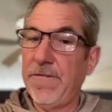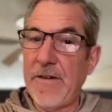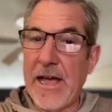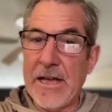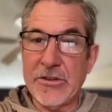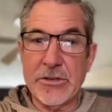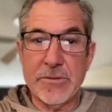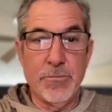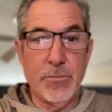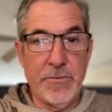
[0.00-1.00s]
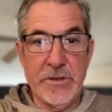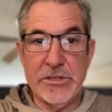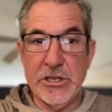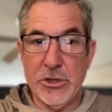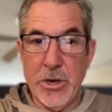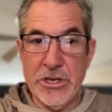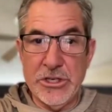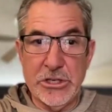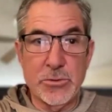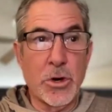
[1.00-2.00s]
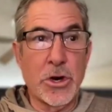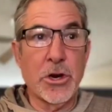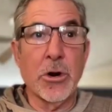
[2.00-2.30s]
fast moving situations where you're